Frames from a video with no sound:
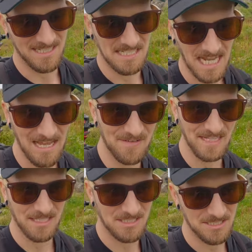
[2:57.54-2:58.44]
us and
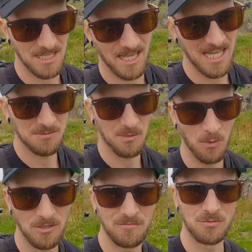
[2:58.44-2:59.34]
diving us as we
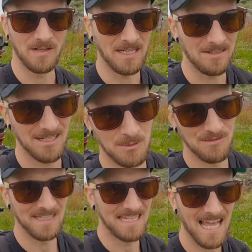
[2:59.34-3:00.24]
walked through the area
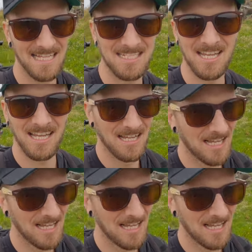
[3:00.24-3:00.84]
where they nest.